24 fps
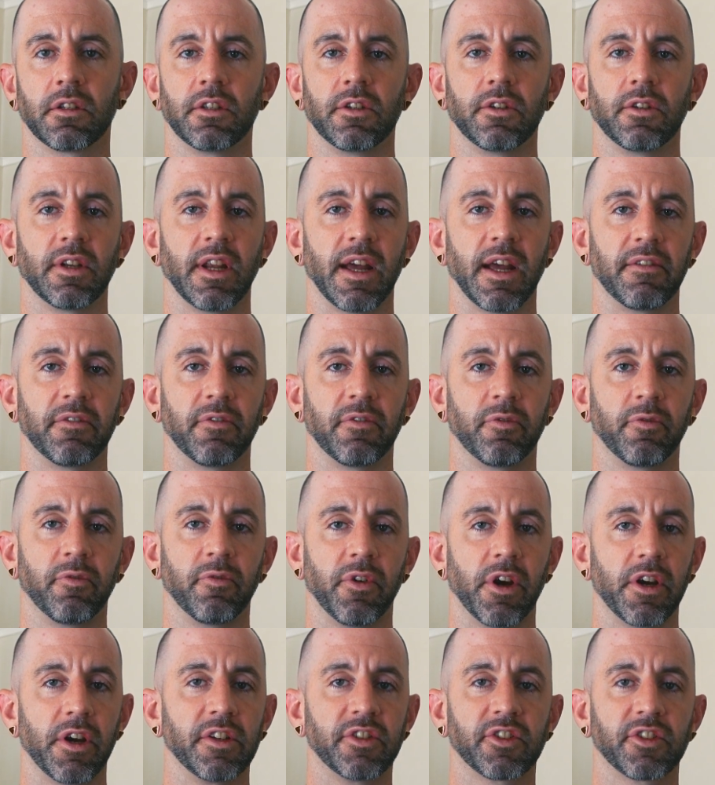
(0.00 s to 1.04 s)
You can have
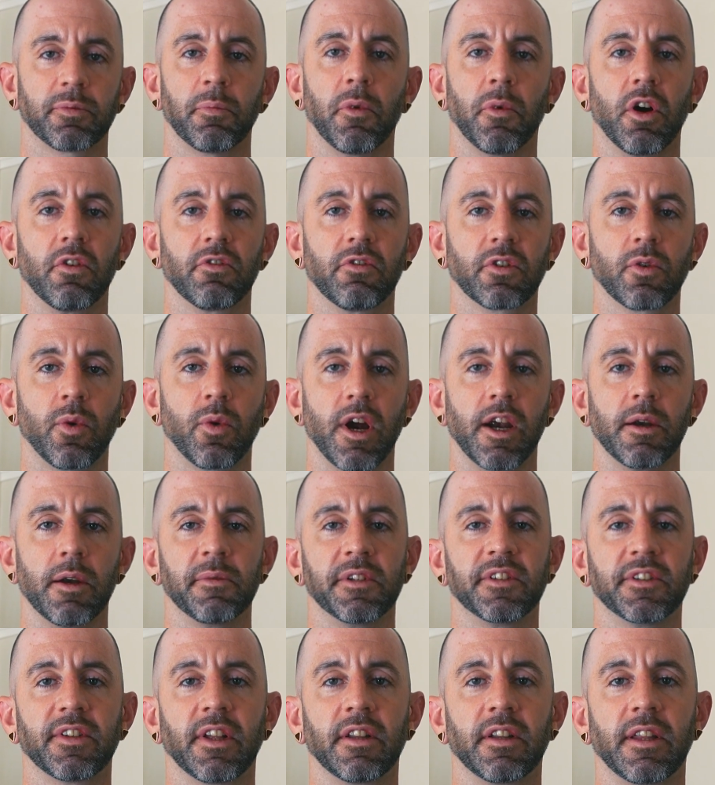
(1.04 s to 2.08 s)
very small
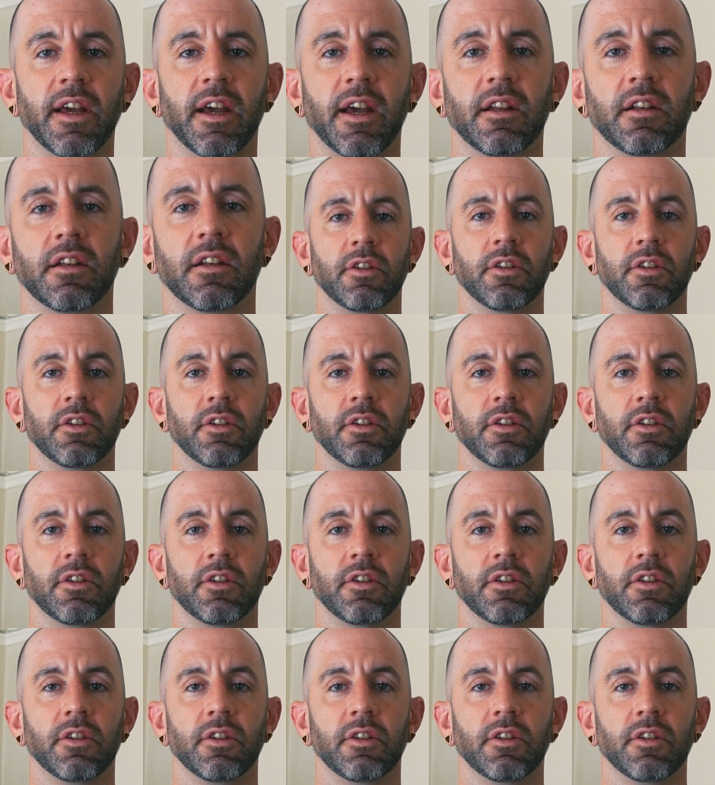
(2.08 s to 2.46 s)
requirements on that.